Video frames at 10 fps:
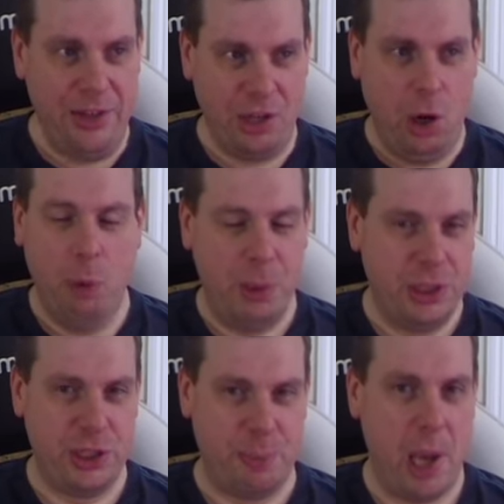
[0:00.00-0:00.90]

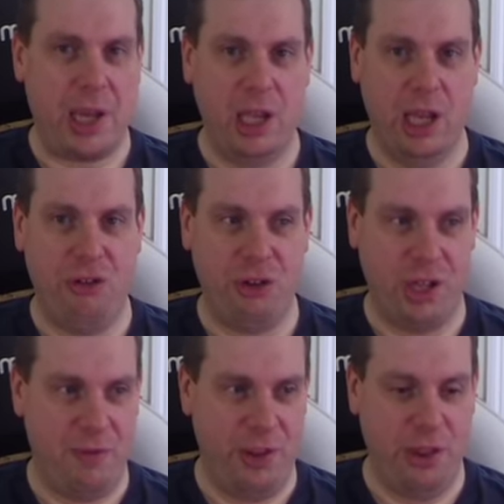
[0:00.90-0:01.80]
open to
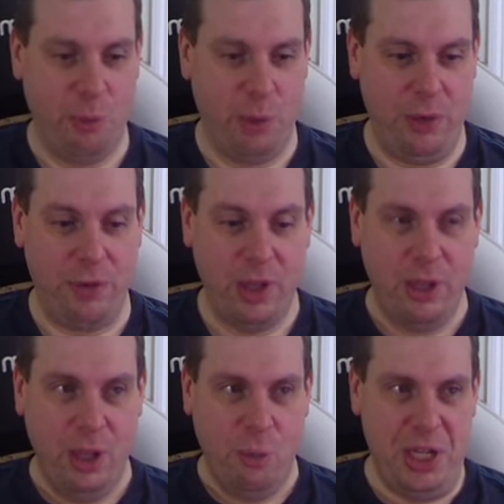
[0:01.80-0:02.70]
speculation, given that we
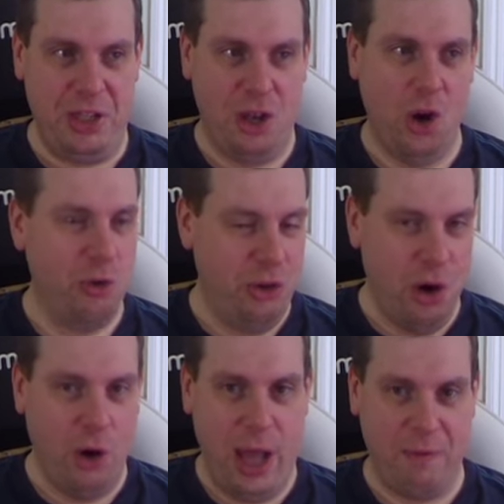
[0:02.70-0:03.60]
don't
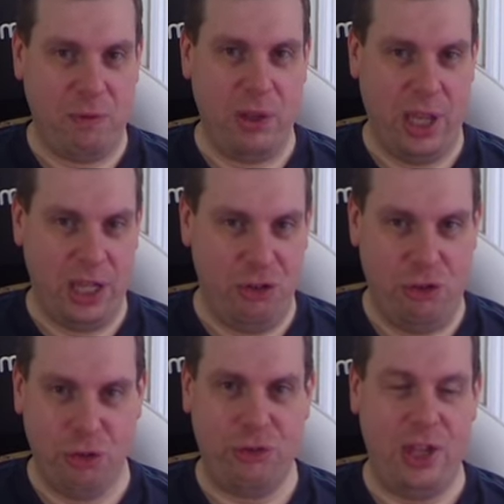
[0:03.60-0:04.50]
know everything
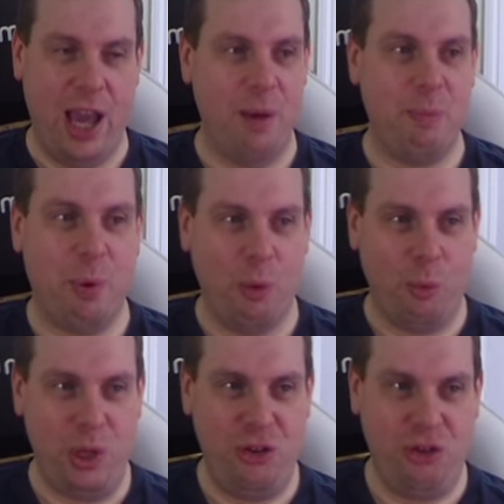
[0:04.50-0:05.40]
just yet. But
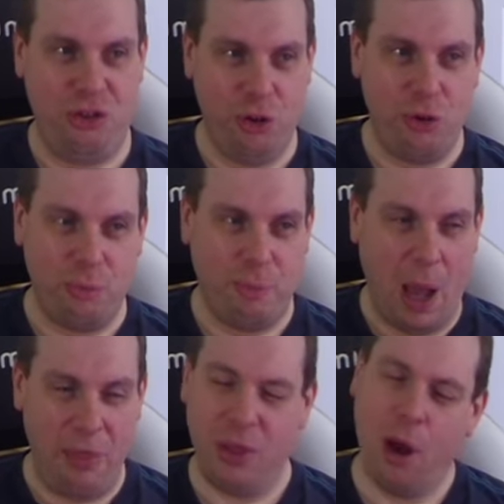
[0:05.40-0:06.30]
we should,
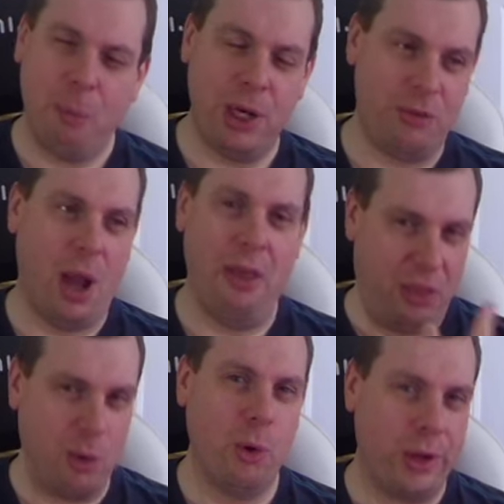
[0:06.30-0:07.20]
I think, I'll put it this way, I
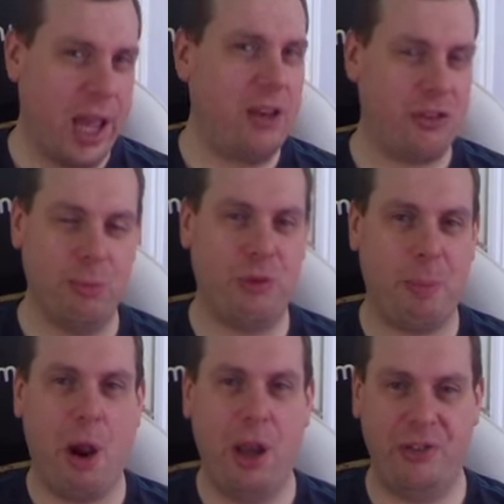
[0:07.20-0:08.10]
think we'll get some
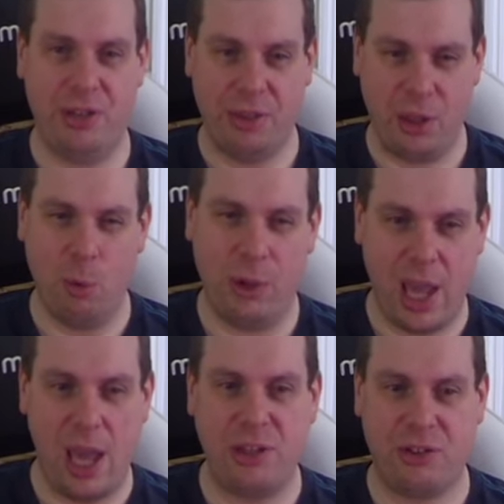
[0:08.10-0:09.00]
surprises. I think we'll
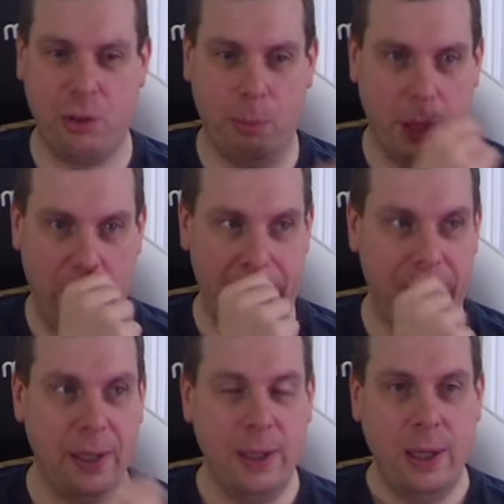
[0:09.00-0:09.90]
get some
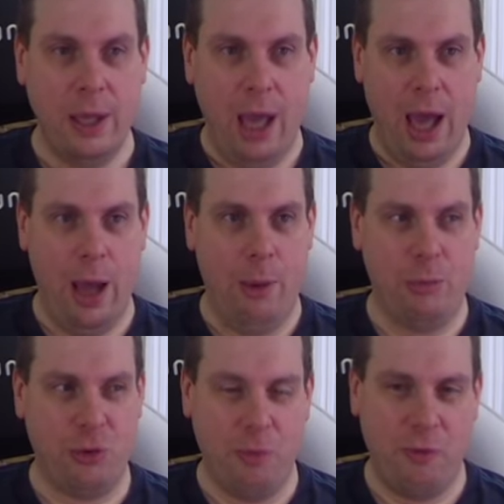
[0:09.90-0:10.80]
like
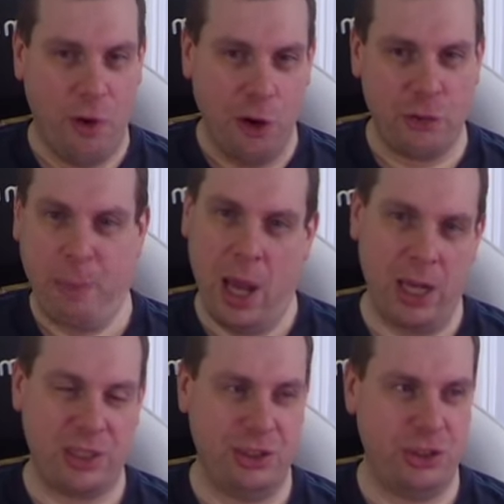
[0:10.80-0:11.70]
some force
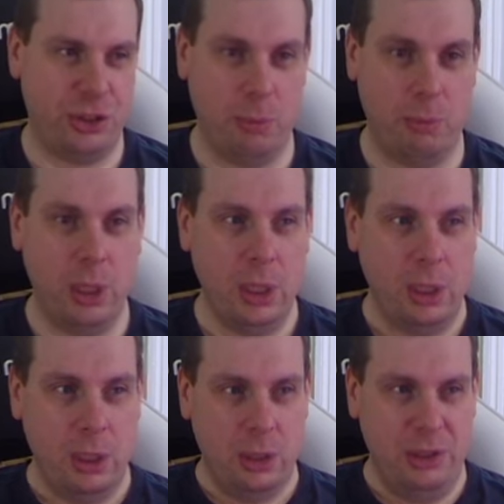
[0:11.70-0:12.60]
packs and some
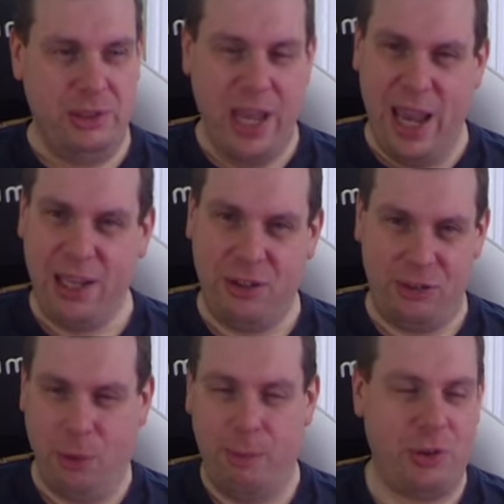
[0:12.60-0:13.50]

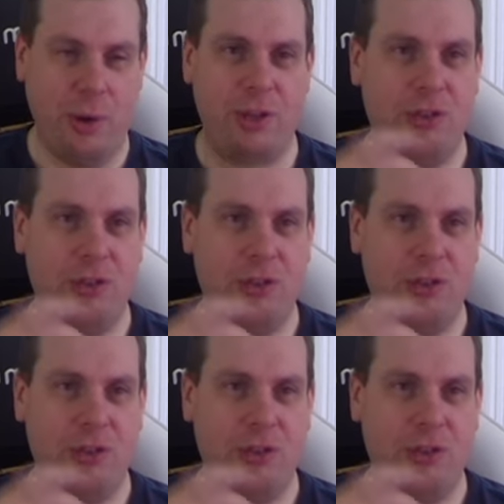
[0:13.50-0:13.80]
data,